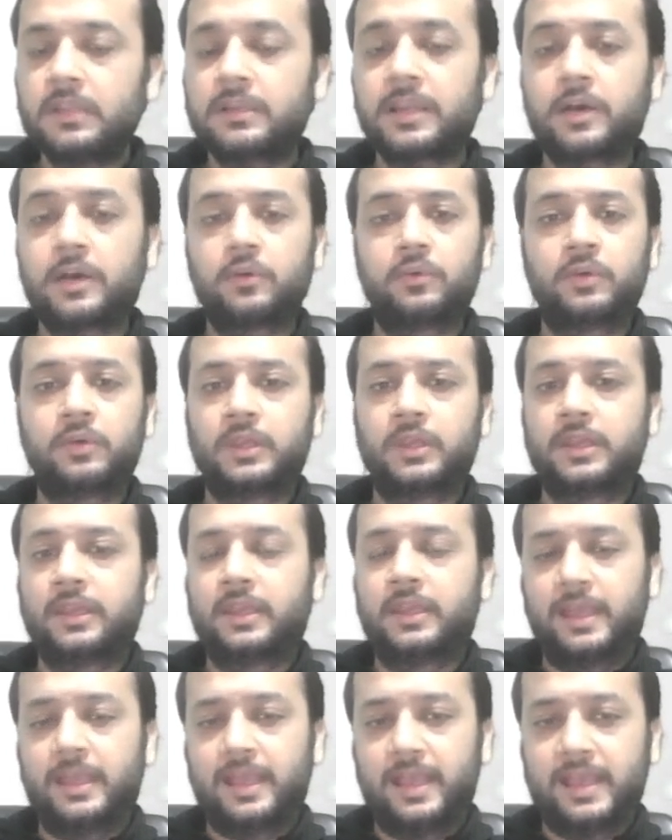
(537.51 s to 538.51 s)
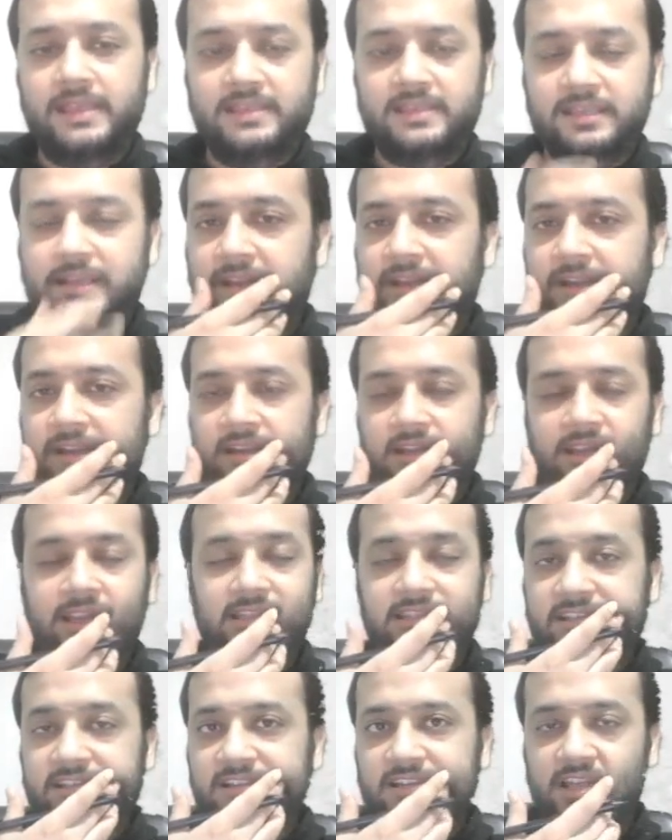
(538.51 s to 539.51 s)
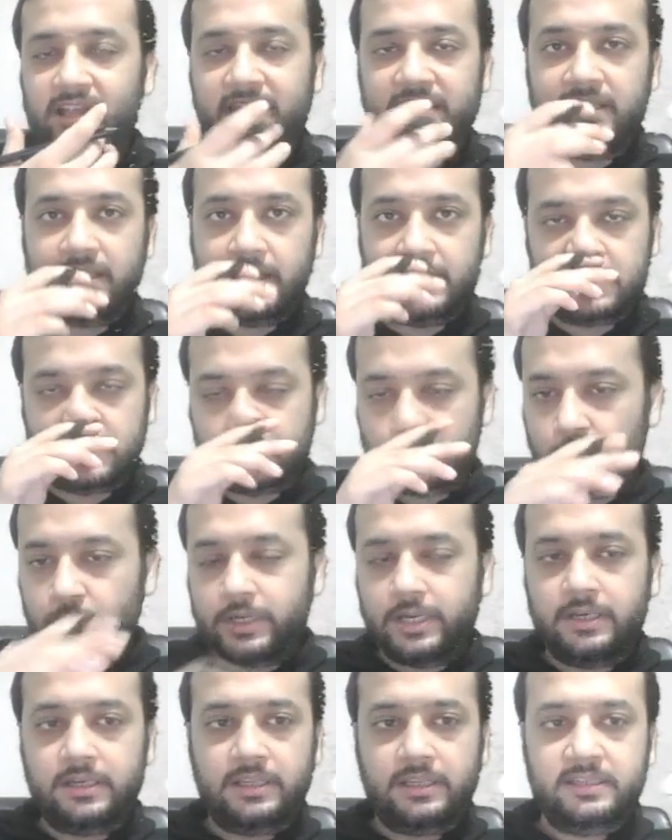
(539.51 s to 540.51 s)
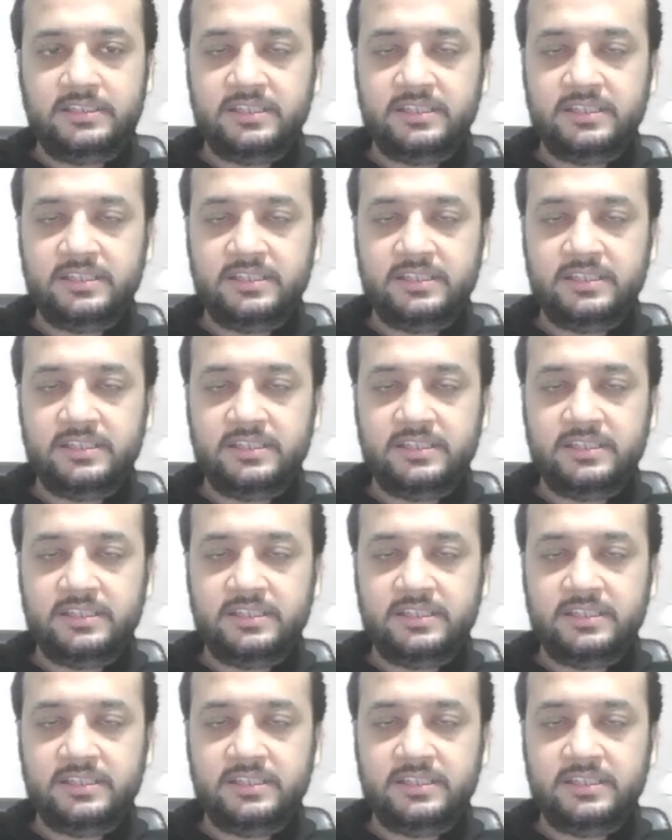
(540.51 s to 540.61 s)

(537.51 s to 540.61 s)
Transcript: Now as a student,